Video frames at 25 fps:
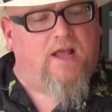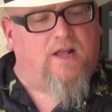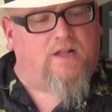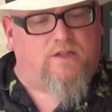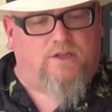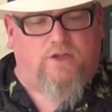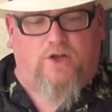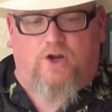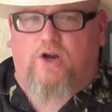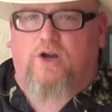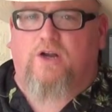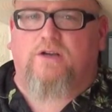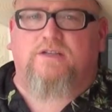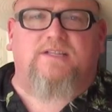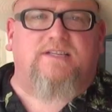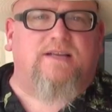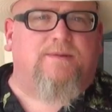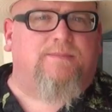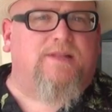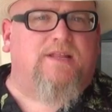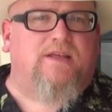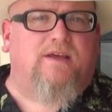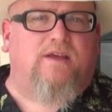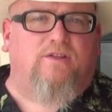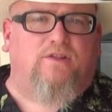Learn
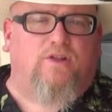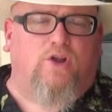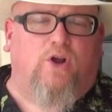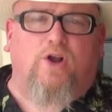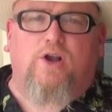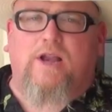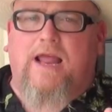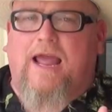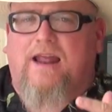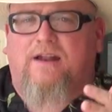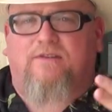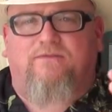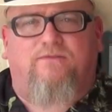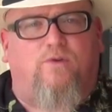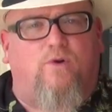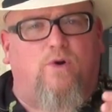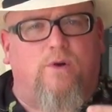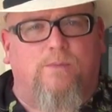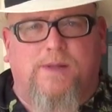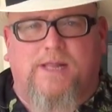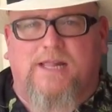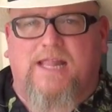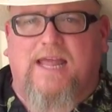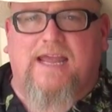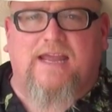how to
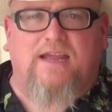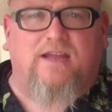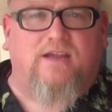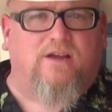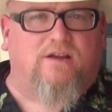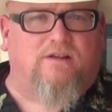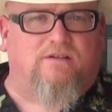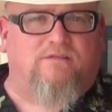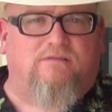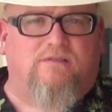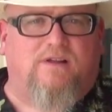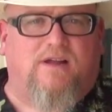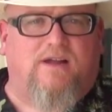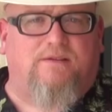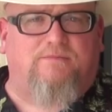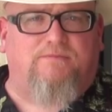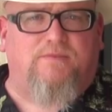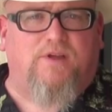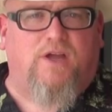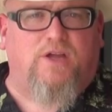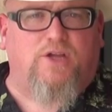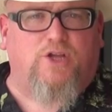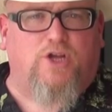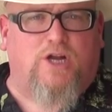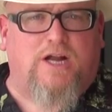formulate
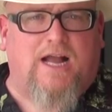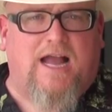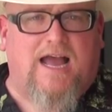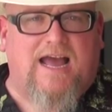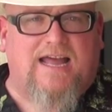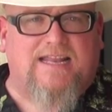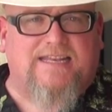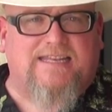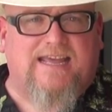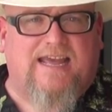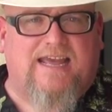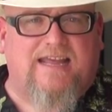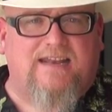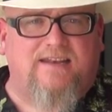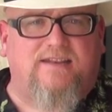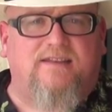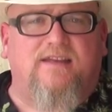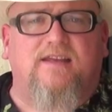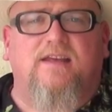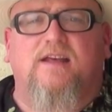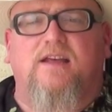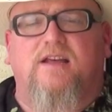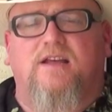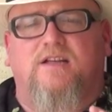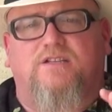your content.
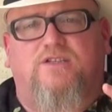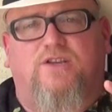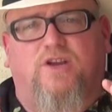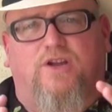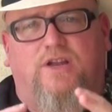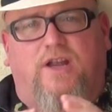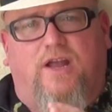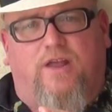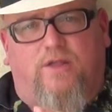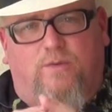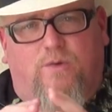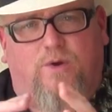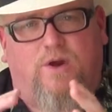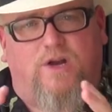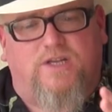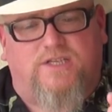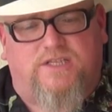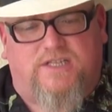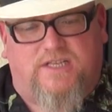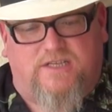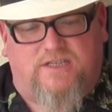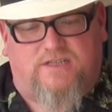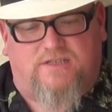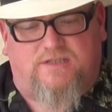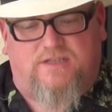So in other words,
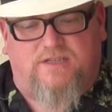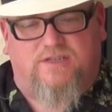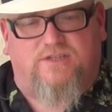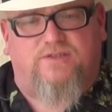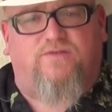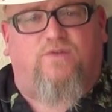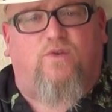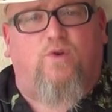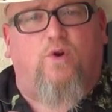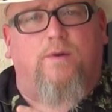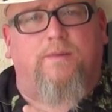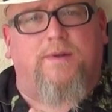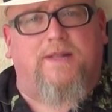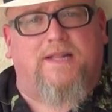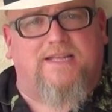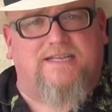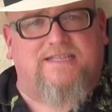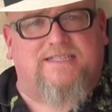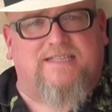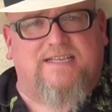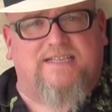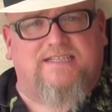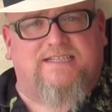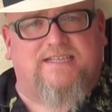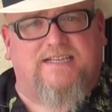there's formulas
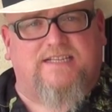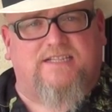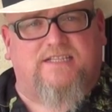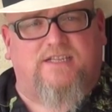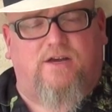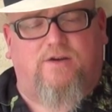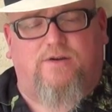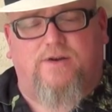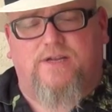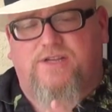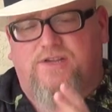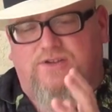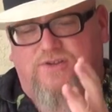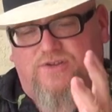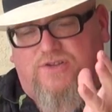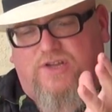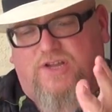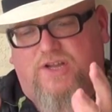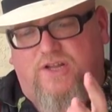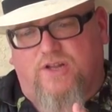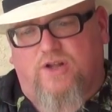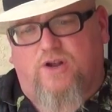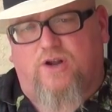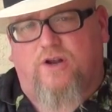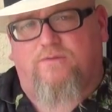these things go into. So
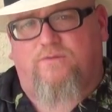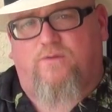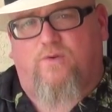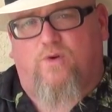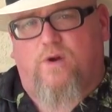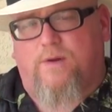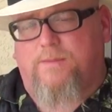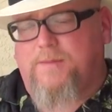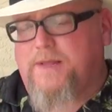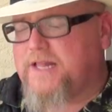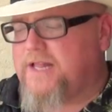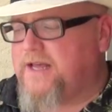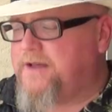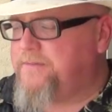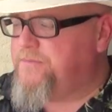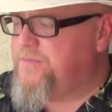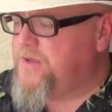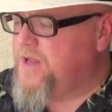you learn a formula.